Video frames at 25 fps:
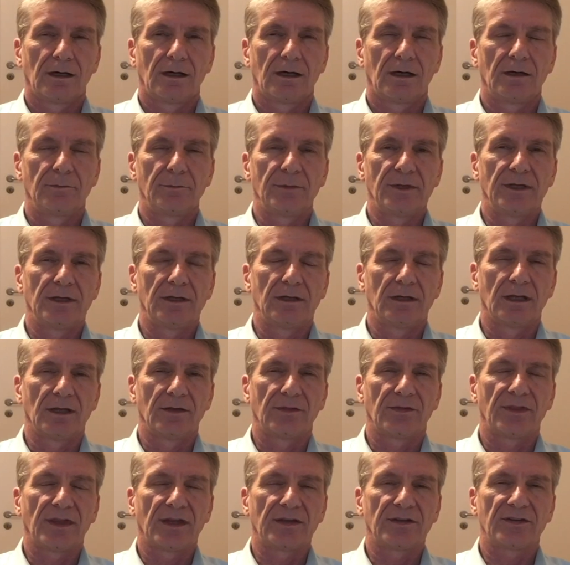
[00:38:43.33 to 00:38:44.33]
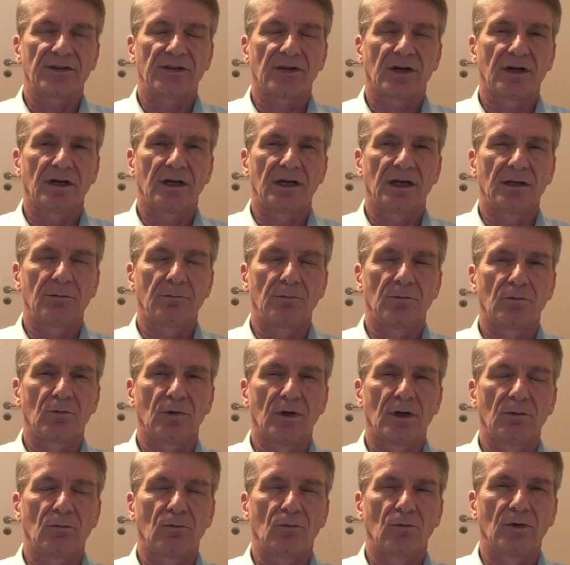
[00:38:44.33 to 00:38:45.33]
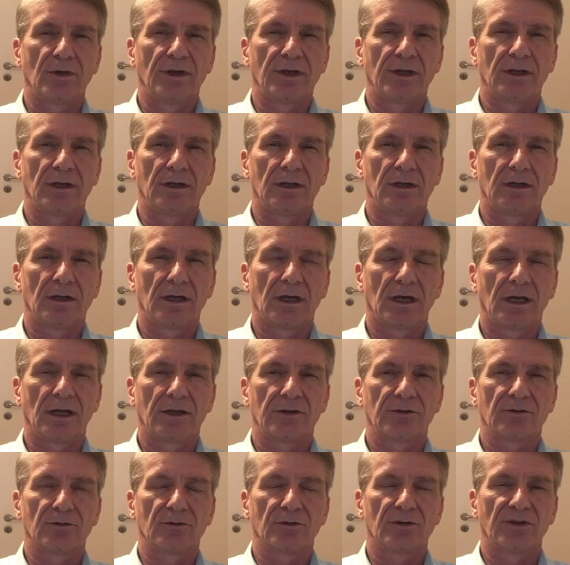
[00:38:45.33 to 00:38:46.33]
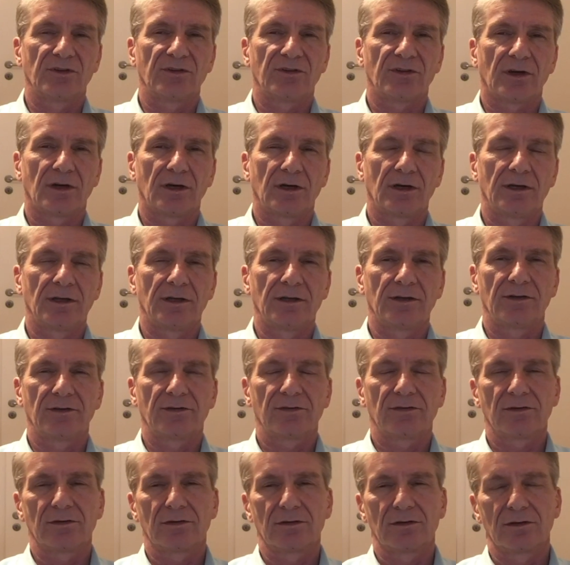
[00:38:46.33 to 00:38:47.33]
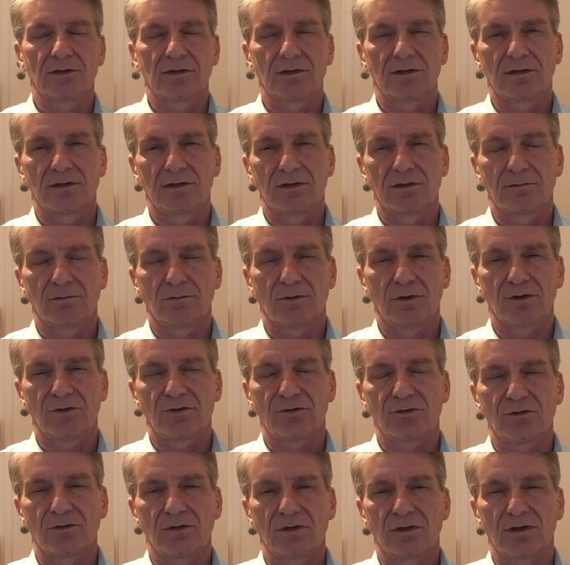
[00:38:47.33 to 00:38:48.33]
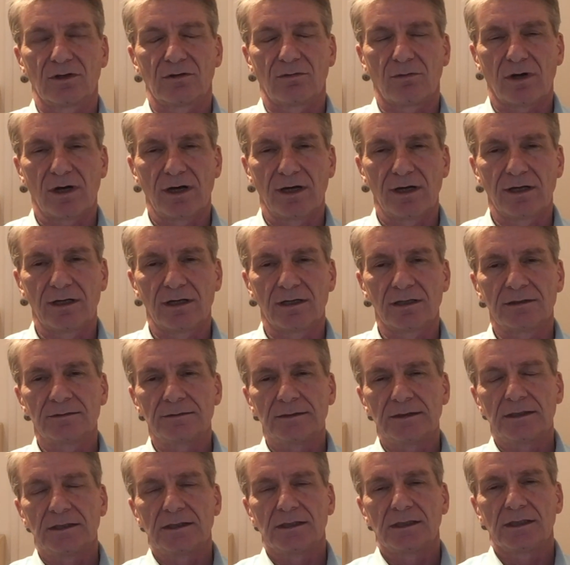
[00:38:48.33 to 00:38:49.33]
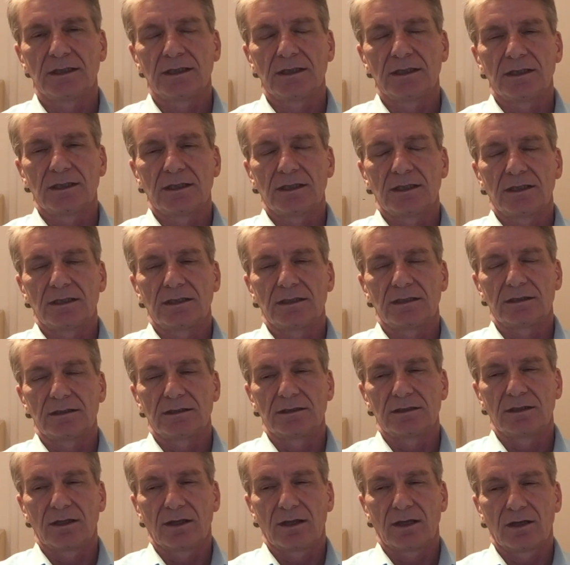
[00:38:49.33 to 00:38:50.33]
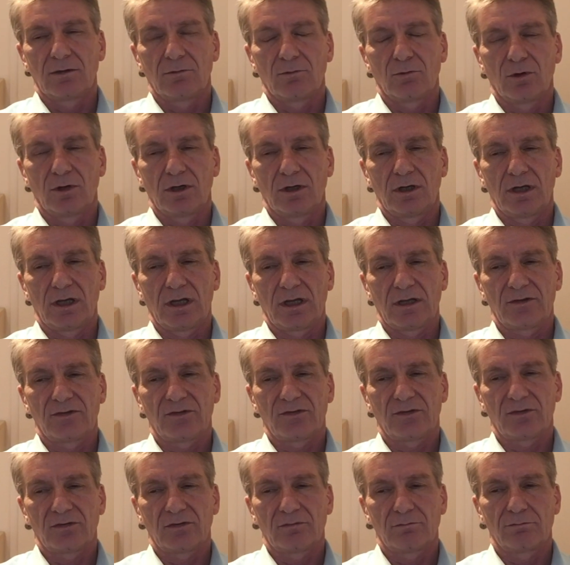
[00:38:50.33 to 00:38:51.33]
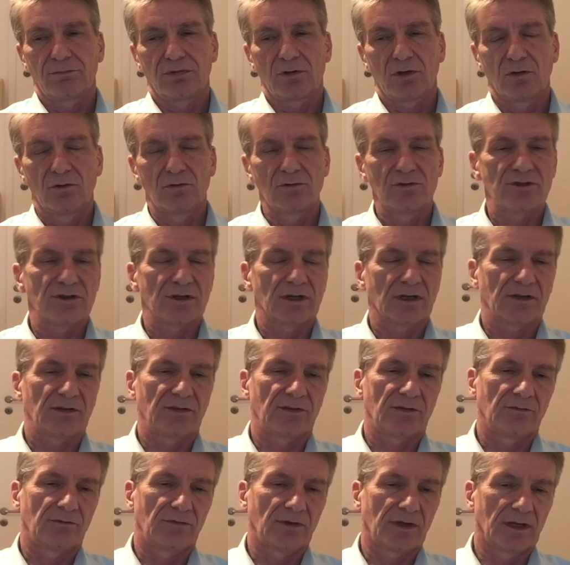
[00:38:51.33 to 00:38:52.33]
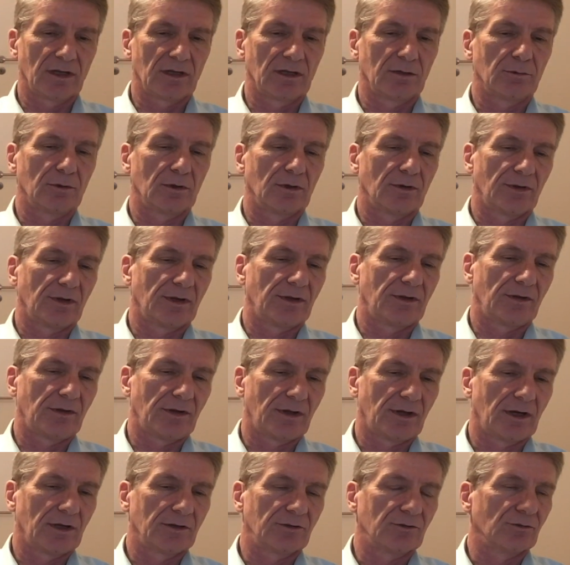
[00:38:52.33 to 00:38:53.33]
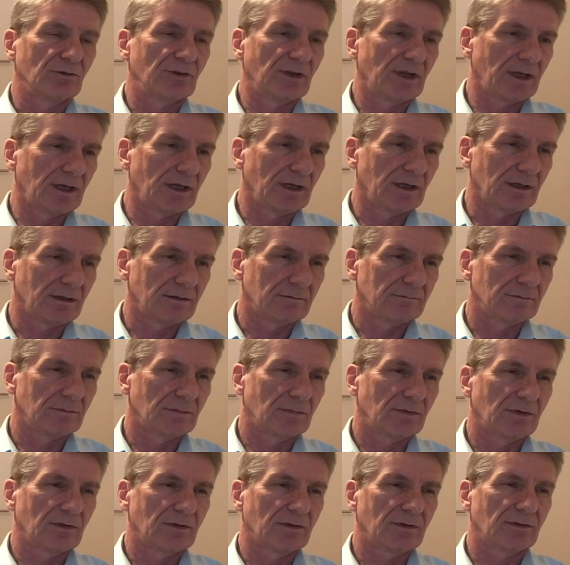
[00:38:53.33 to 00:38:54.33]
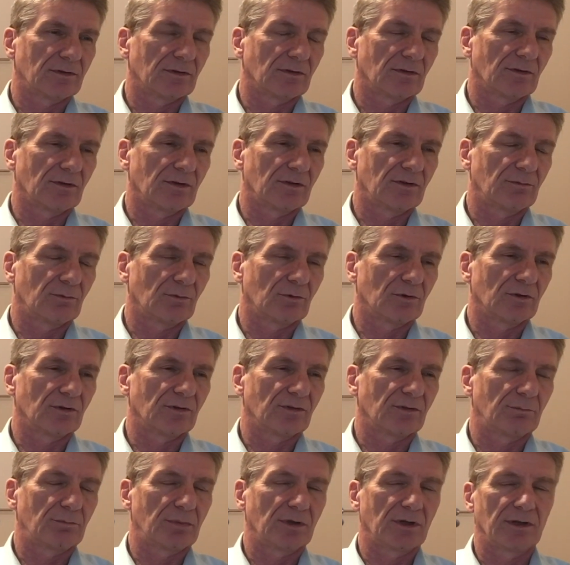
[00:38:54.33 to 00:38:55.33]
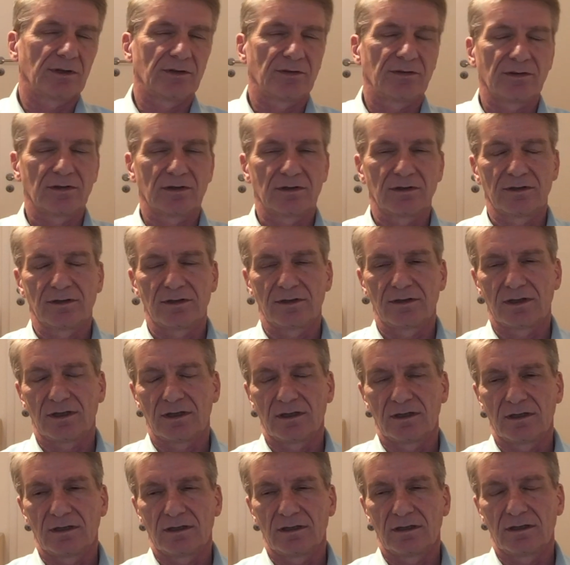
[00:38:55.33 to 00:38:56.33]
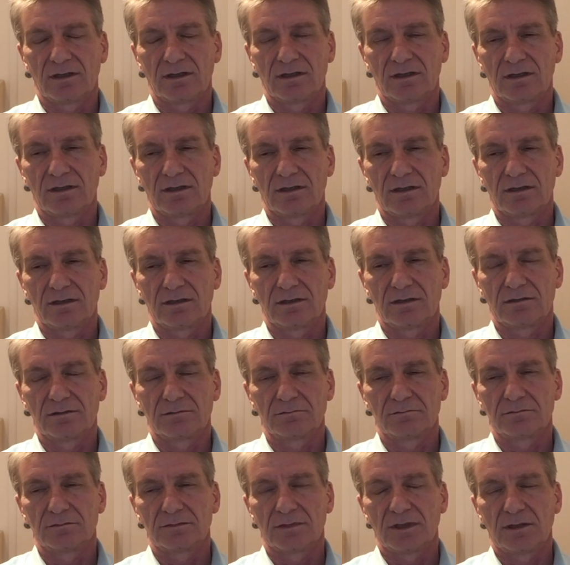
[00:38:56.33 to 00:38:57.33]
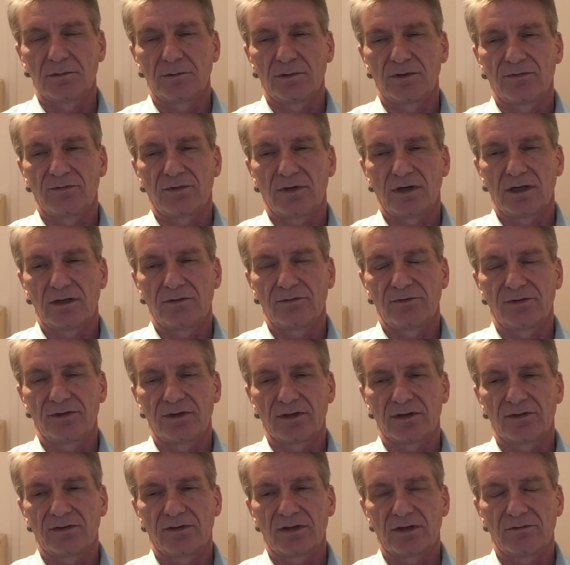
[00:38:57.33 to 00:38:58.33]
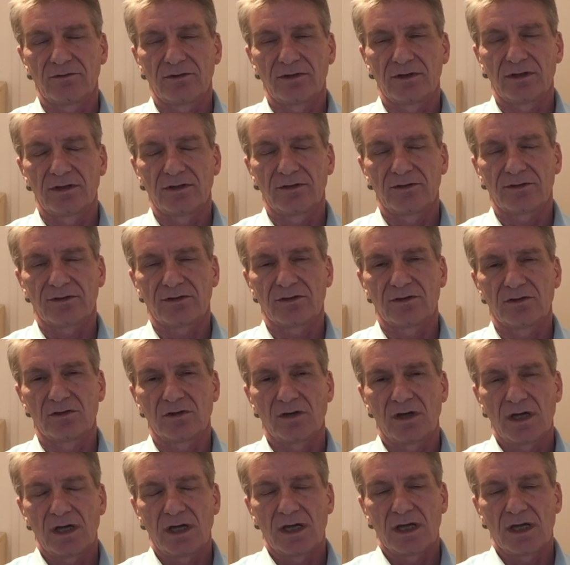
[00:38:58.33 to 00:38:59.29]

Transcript: I mean, at that time when we had to decide what to acquire, there were less projects available than there are today. So this was basically done maybe 5, 6, 7 years ago.